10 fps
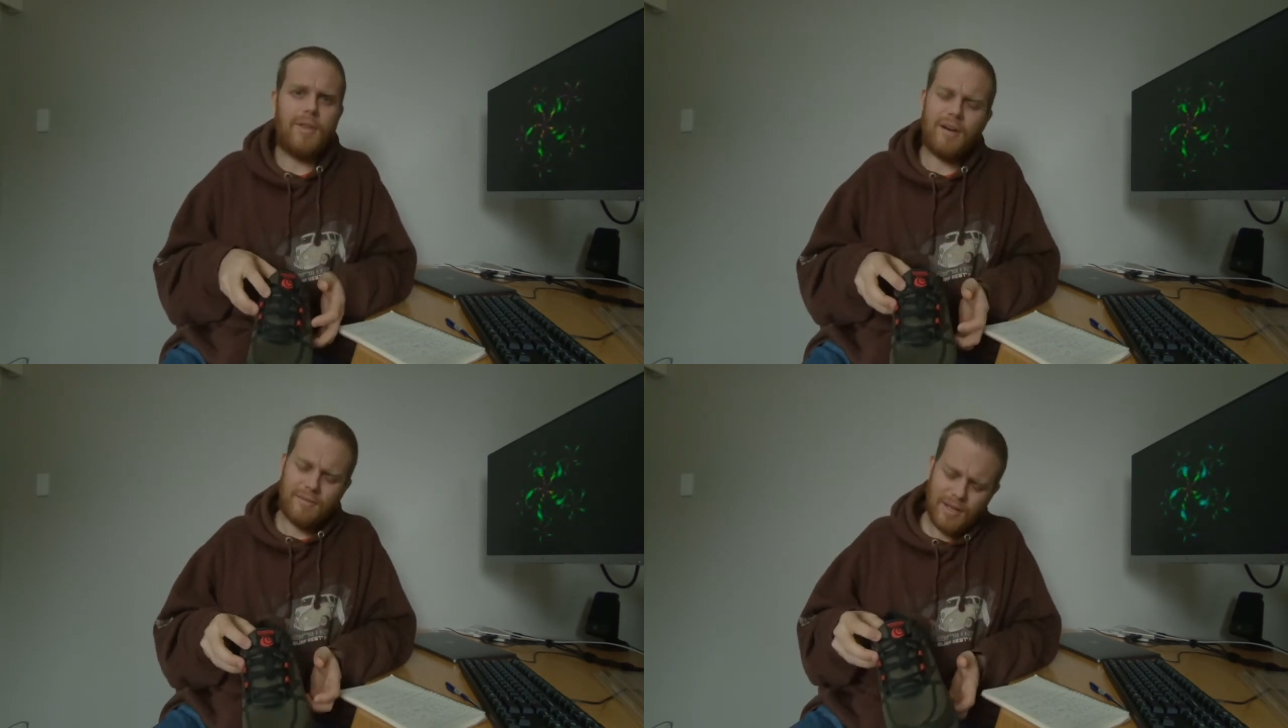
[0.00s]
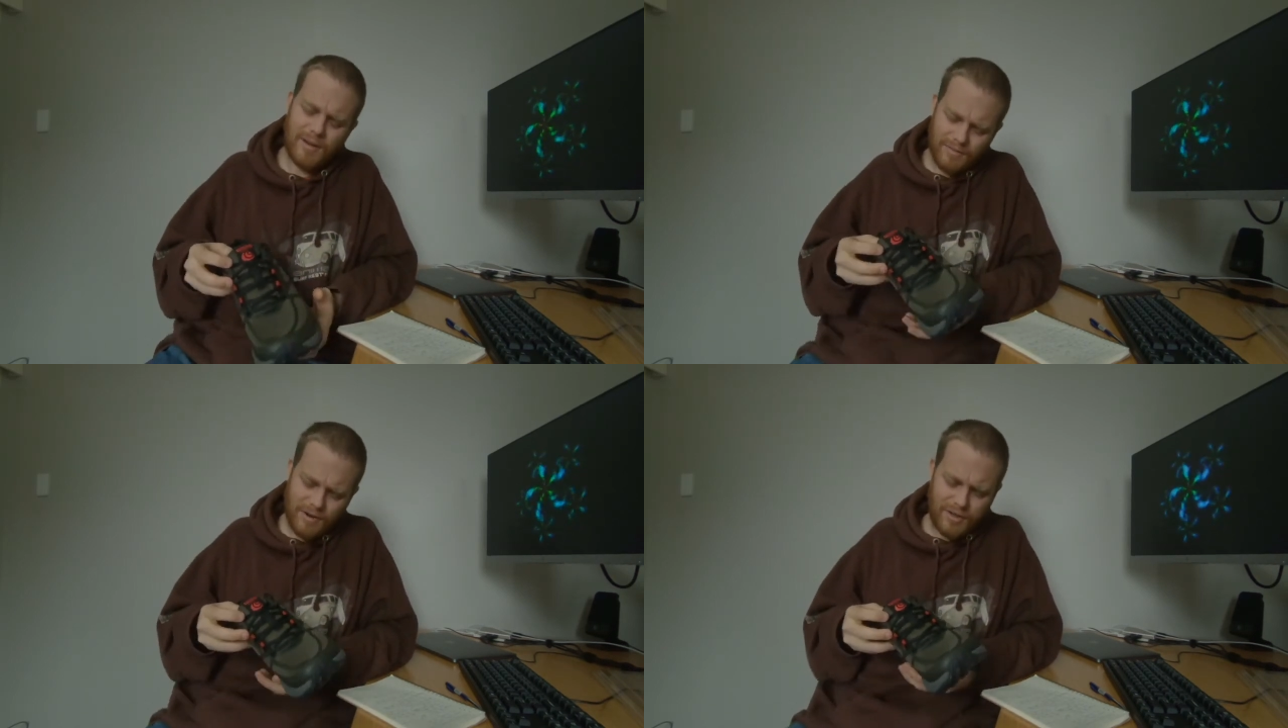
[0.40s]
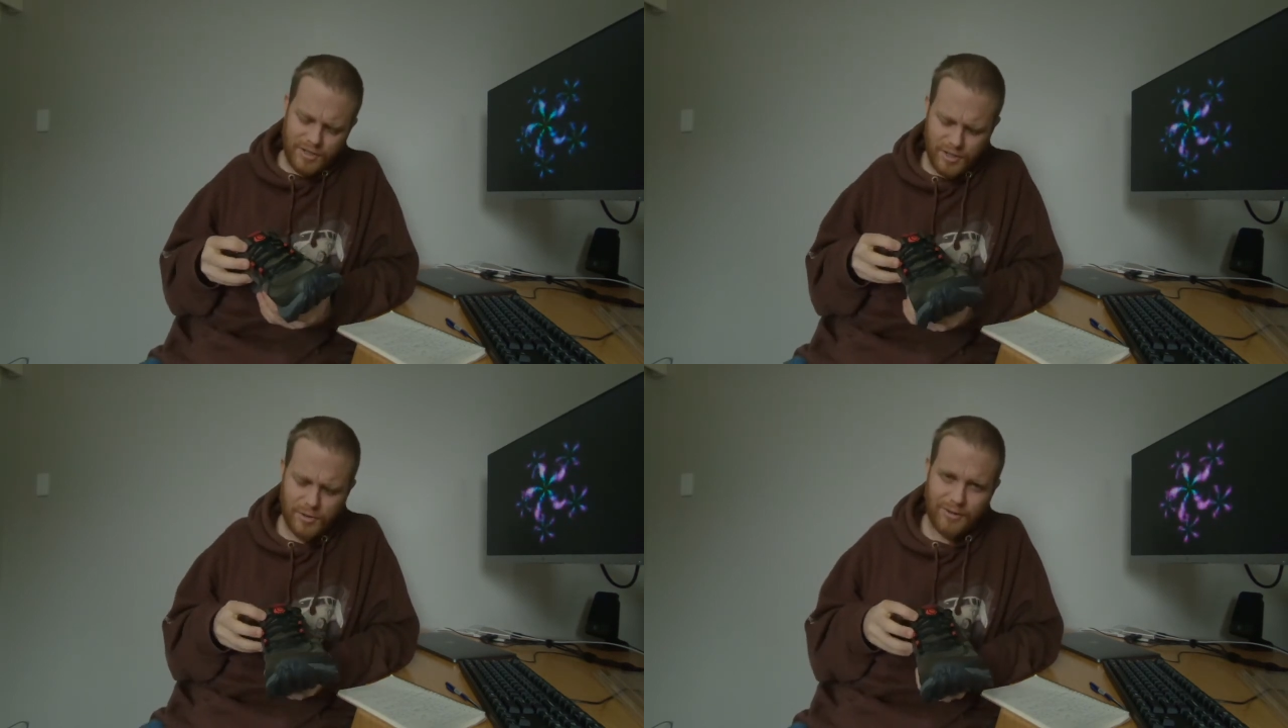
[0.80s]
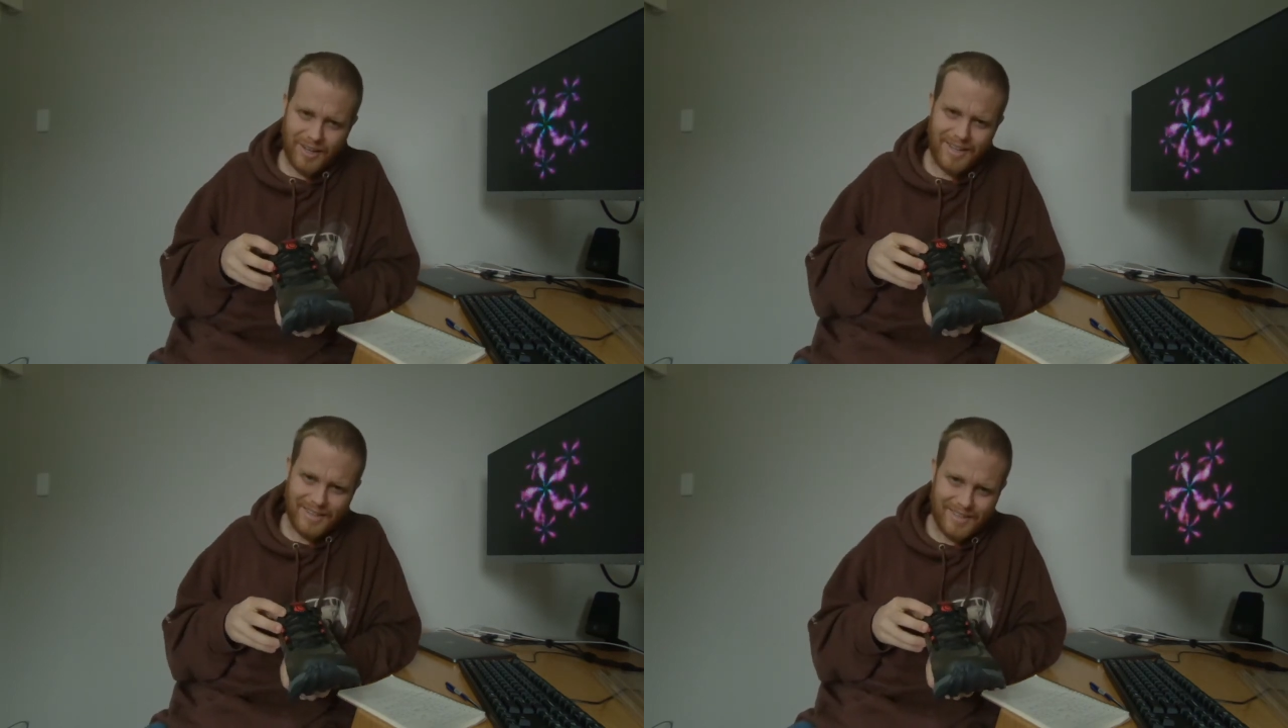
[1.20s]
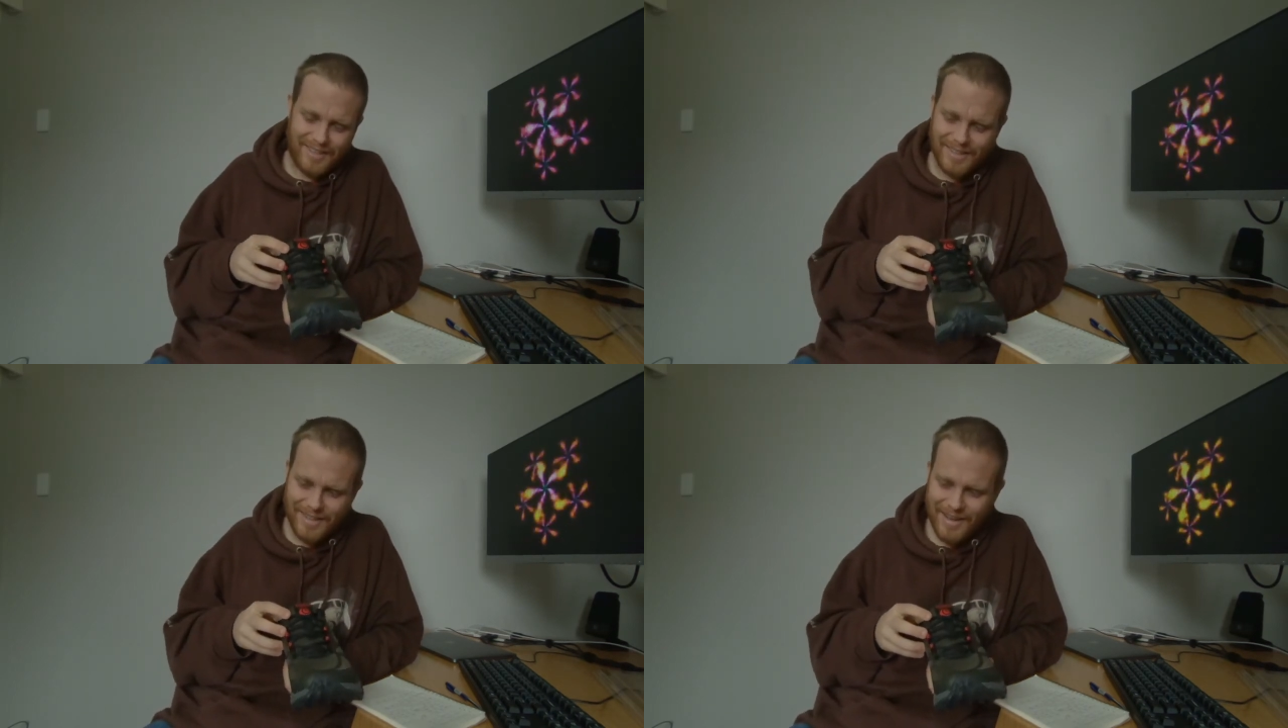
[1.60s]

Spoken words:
They are very short laces.